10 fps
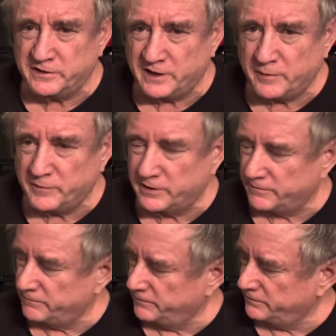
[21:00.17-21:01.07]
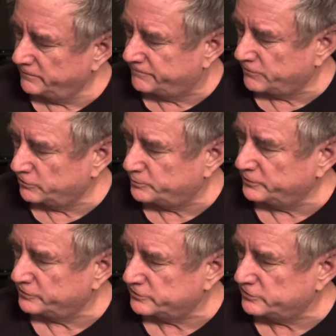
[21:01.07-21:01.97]
them in the first
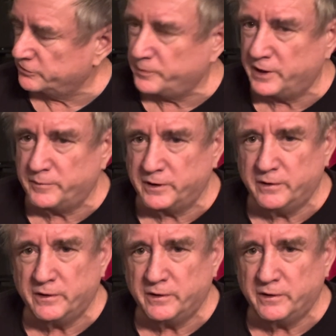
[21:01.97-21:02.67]
positions maybe,